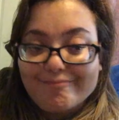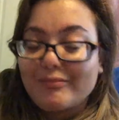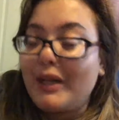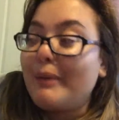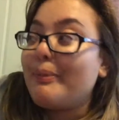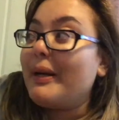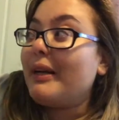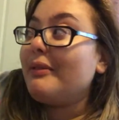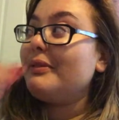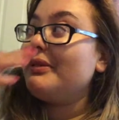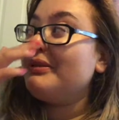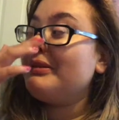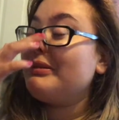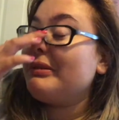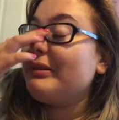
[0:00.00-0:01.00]
My
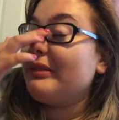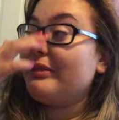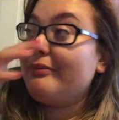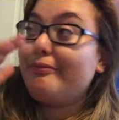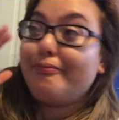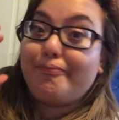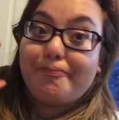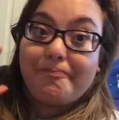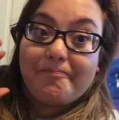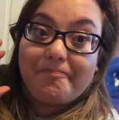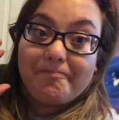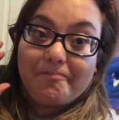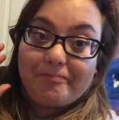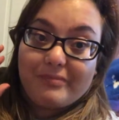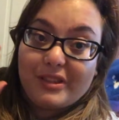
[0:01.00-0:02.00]
parents
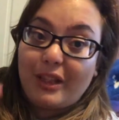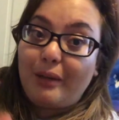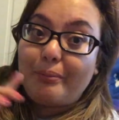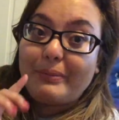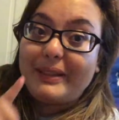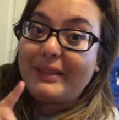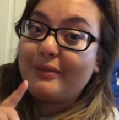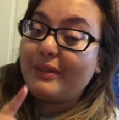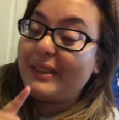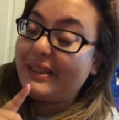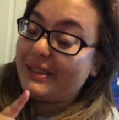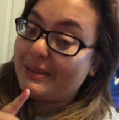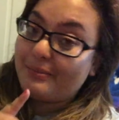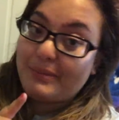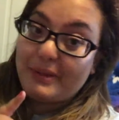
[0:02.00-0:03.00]
taught me and
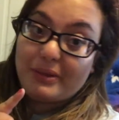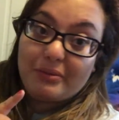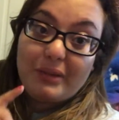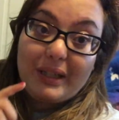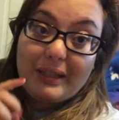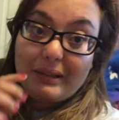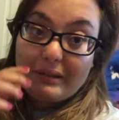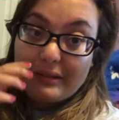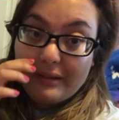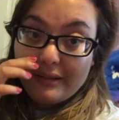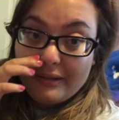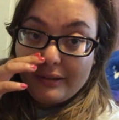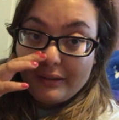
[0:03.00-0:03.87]
raised me well.